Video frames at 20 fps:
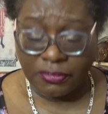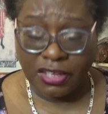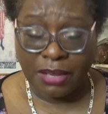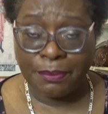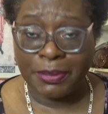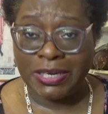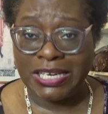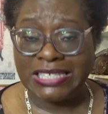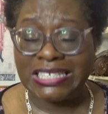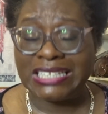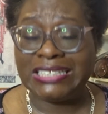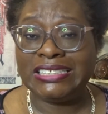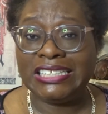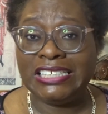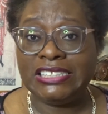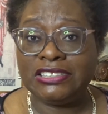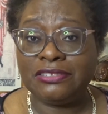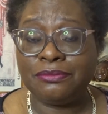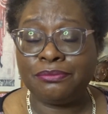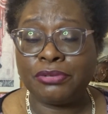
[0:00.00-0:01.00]
But it's a
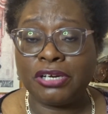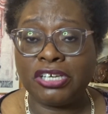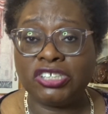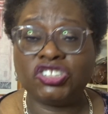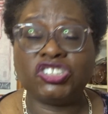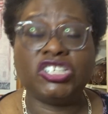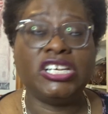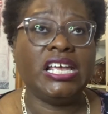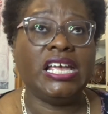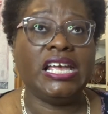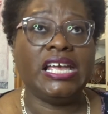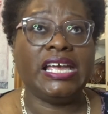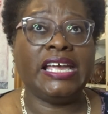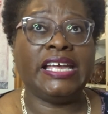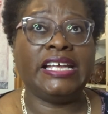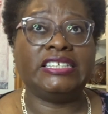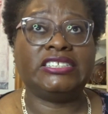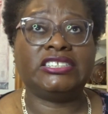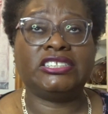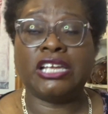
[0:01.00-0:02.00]
decent brush.
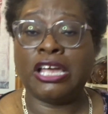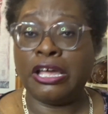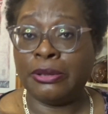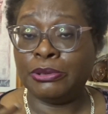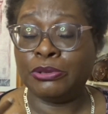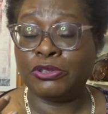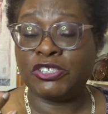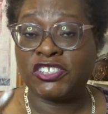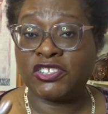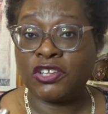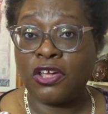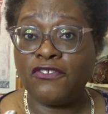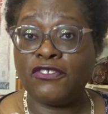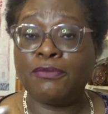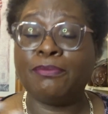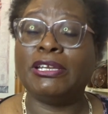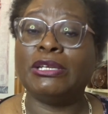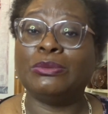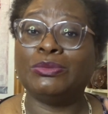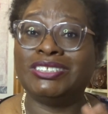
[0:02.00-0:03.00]
It was soft,
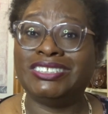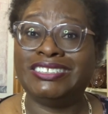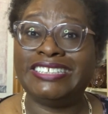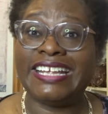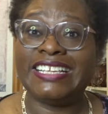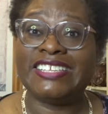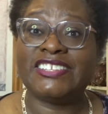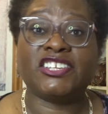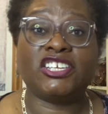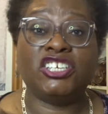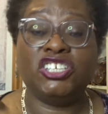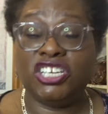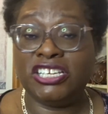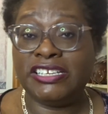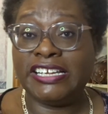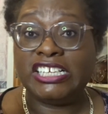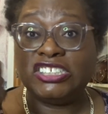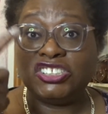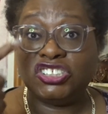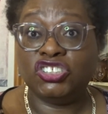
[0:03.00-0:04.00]
but it was dense. So you
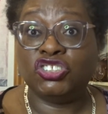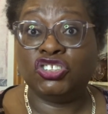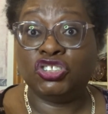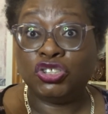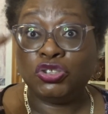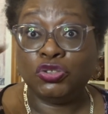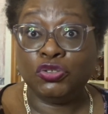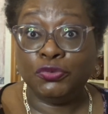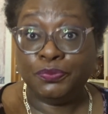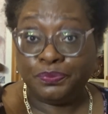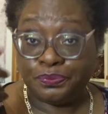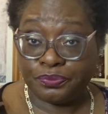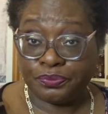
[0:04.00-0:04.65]
can actually do